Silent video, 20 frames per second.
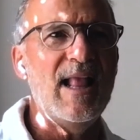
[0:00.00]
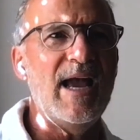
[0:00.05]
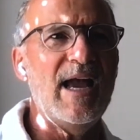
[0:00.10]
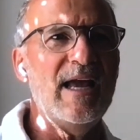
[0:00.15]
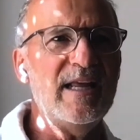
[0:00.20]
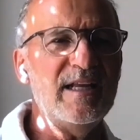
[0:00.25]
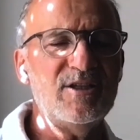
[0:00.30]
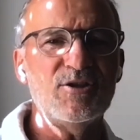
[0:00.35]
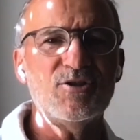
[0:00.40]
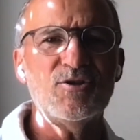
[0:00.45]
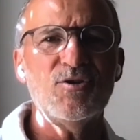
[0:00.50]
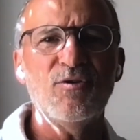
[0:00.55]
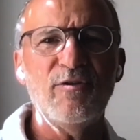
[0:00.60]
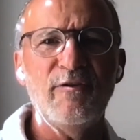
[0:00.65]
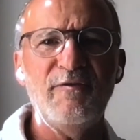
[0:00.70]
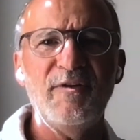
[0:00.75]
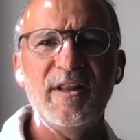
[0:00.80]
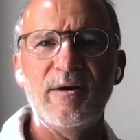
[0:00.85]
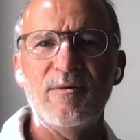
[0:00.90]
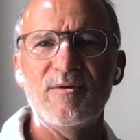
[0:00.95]
And it's a soccer
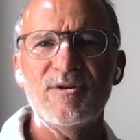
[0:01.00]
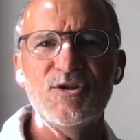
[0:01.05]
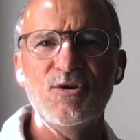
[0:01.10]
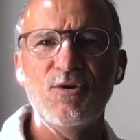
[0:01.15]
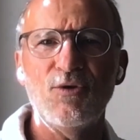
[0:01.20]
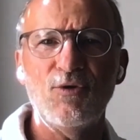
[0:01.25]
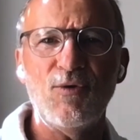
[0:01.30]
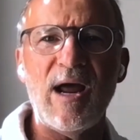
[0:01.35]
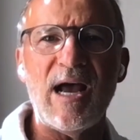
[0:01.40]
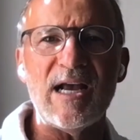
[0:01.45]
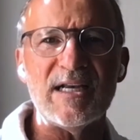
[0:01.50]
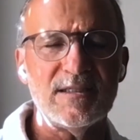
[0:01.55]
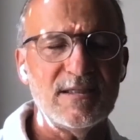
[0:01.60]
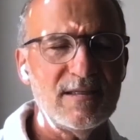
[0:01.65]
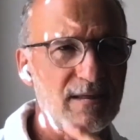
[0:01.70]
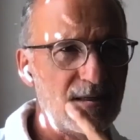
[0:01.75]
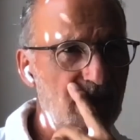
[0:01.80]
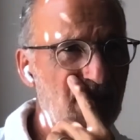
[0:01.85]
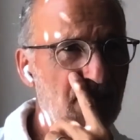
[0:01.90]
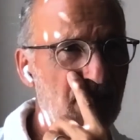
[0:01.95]
field that was no
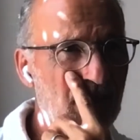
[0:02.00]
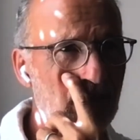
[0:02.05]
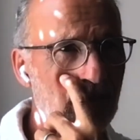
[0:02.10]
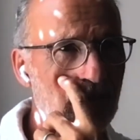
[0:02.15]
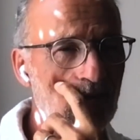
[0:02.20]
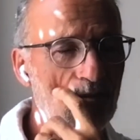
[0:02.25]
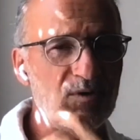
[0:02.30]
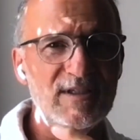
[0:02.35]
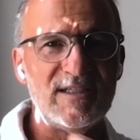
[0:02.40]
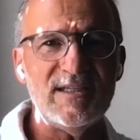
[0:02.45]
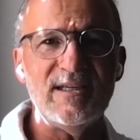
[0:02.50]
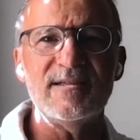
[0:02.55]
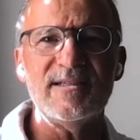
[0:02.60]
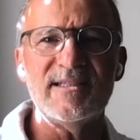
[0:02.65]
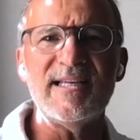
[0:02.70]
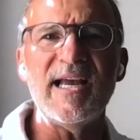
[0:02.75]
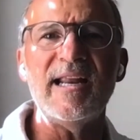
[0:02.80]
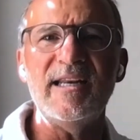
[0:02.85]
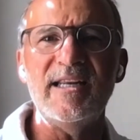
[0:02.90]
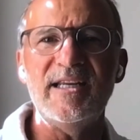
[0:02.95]
grass; uh, it was a
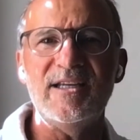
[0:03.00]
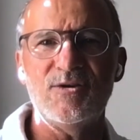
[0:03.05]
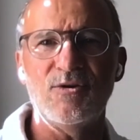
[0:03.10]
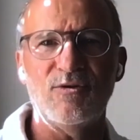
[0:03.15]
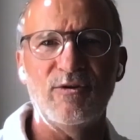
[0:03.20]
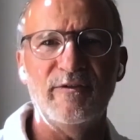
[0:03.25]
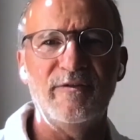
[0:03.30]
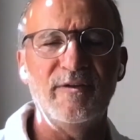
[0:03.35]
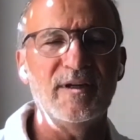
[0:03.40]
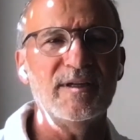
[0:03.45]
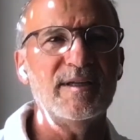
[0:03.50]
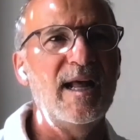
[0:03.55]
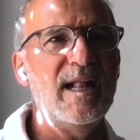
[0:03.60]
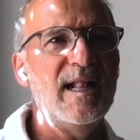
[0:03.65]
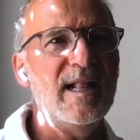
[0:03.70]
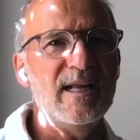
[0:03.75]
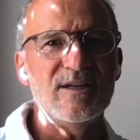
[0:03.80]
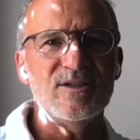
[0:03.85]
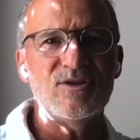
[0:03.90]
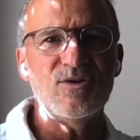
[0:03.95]
sandy soccer field.
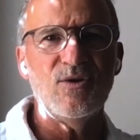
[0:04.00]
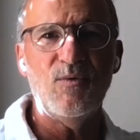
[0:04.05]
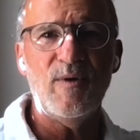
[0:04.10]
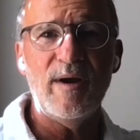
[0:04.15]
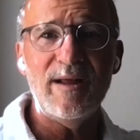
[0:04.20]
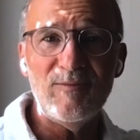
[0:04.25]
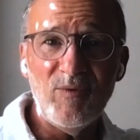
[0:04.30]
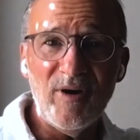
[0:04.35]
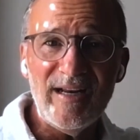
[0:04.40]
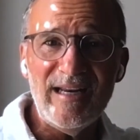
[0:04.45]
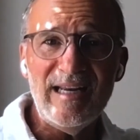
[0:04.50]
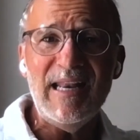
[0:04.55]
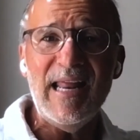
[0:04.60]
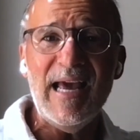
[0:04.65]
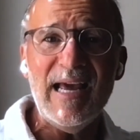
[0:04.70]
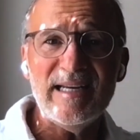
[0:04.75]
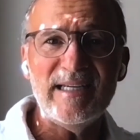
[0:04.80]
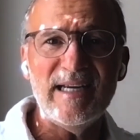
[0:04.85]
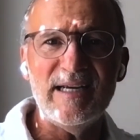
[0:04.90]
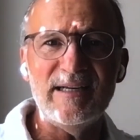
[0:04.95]
So when when mm. he
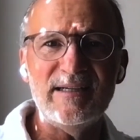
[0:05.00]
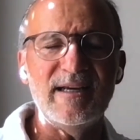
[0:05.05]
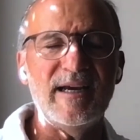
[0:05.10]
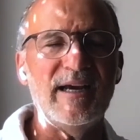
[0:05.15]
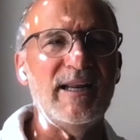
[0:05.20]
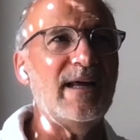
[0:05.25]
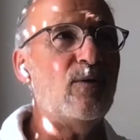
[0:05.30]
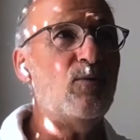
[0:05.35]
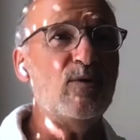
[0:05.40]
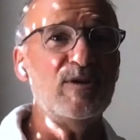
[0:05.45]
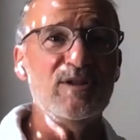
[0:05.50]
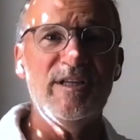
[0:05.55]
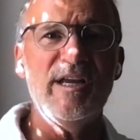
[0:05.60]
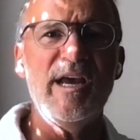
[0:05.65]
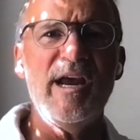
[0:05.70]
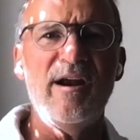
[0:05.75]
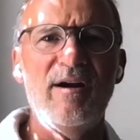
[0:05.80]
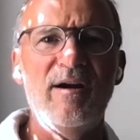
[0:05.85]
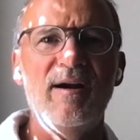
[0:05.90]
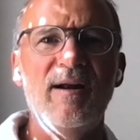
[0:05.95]
landed, and I was
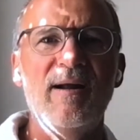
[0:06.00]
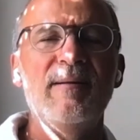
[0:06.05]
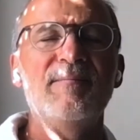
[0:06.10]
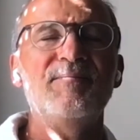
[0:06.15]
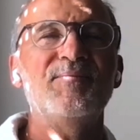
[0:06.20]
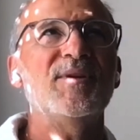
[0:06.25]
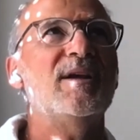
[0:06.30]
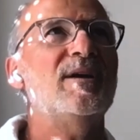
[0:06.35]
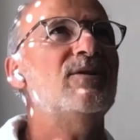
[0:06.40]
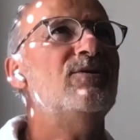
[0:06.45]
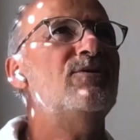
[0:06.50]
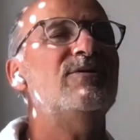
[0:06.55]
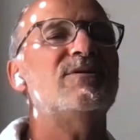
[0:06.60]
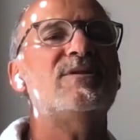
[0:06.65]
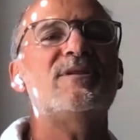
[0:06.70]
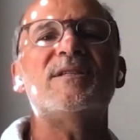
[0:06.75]
there, the